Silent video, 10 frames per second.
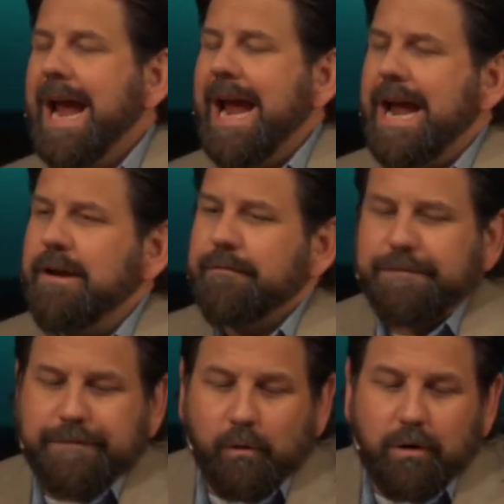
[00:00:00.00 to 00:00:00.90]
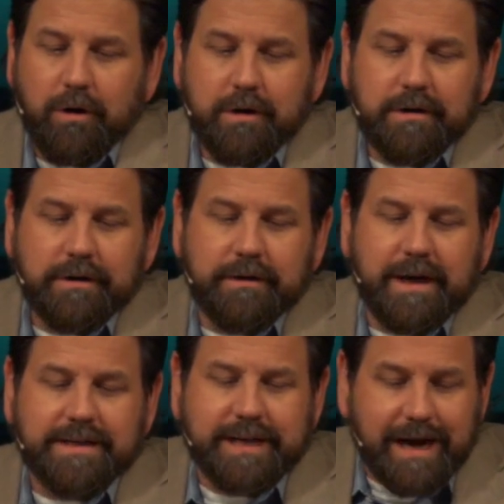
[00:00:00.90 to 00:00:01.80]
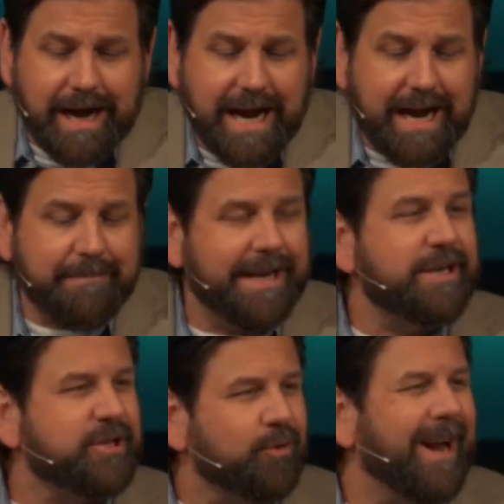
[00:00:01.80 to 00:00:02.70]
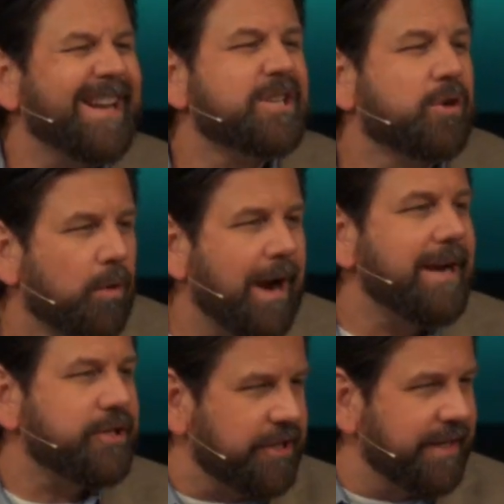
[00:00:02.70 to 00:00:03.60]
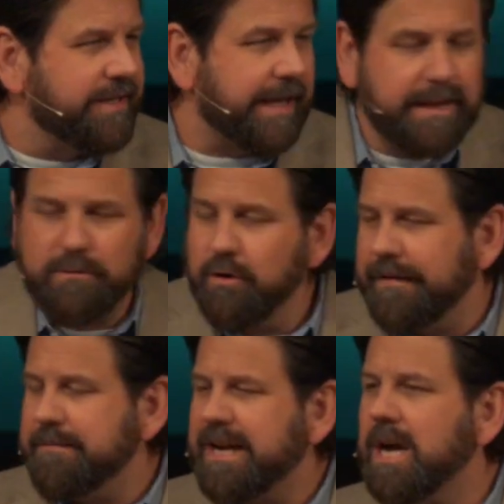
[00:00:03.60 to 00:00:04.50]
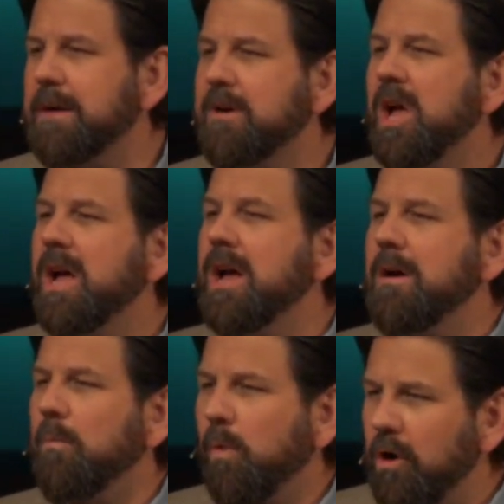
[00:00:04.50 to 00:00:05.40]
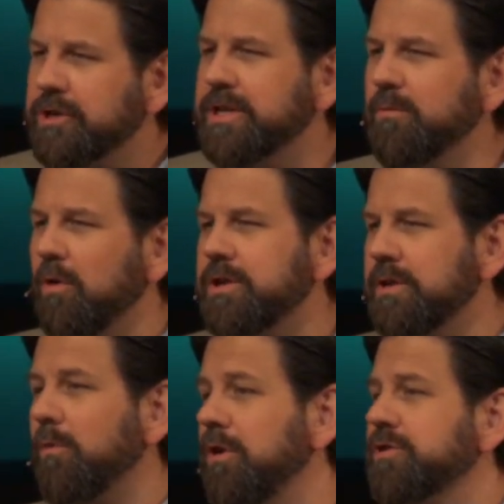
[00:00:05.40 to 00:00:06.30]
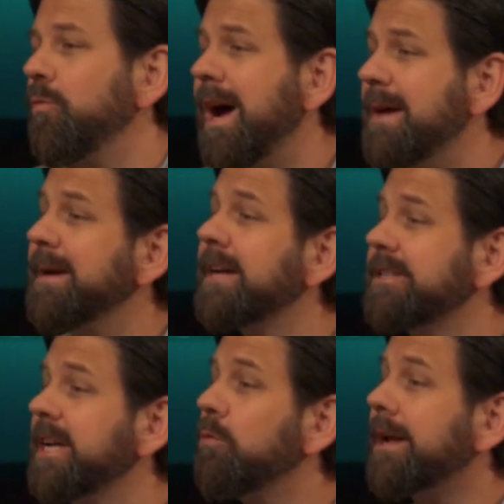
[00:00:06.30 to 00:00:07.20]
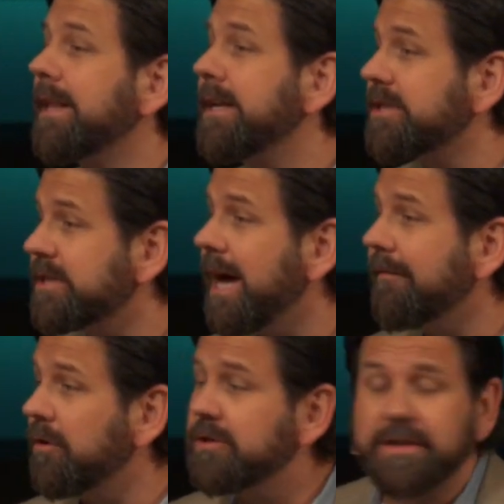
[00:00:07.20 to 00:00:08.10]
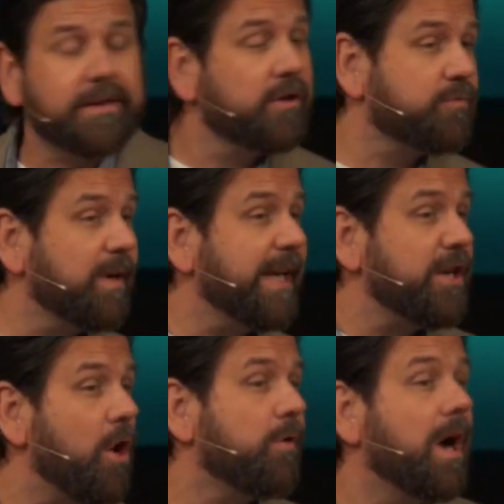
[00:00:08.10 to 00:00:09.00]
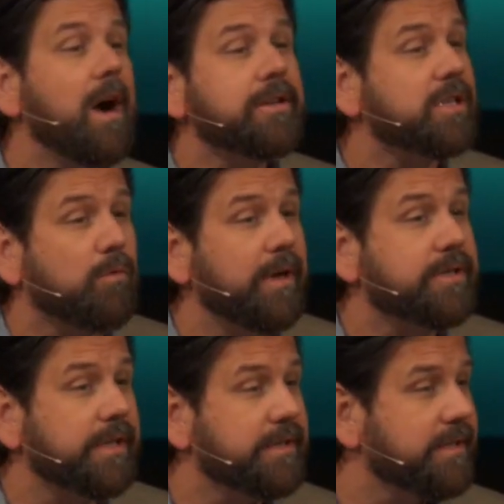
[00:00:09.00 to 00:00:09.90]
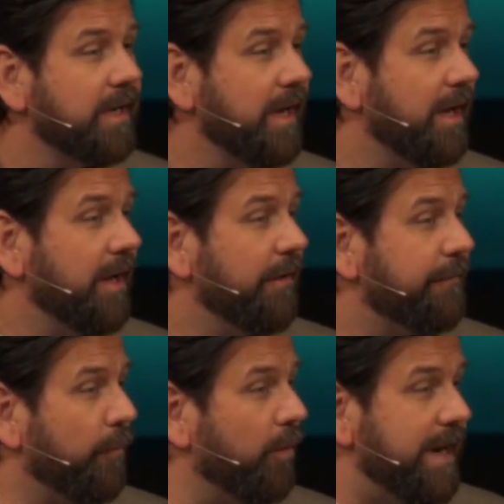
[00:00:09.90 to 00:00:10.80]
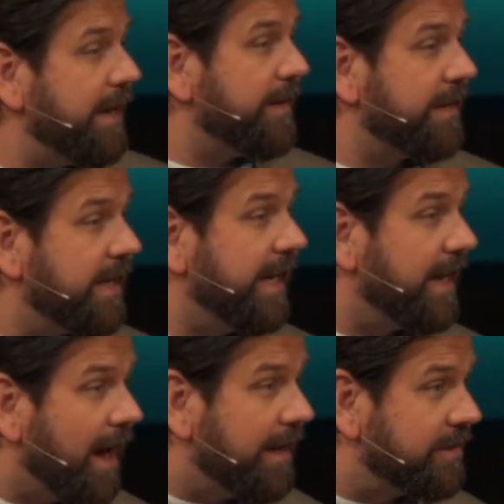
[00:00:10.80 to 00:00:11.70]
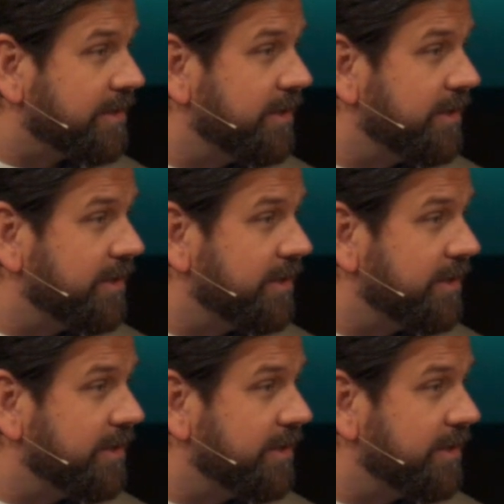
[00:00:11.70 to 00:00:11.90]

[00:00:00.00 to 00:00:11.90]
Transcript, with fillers: And for a time, his transgressions in the movie become worse and worse and worse. Why? Because he quickly discovers that there's really no consequences for anything that he does.